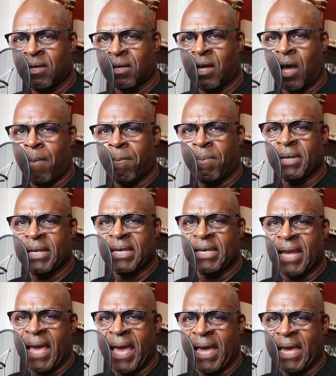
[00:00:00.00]
company
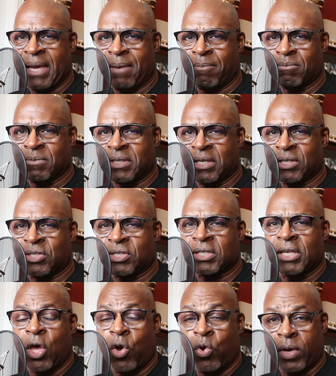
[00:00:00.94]
names and
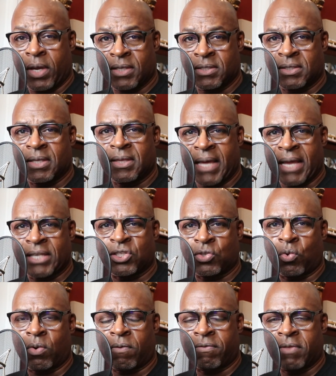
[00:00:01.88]
slogans and that
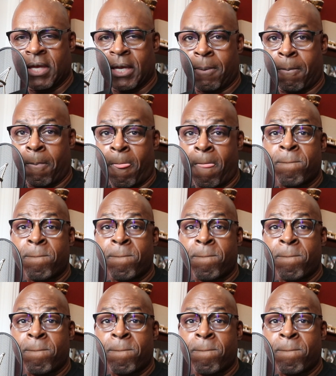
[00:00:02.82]
sort of thing.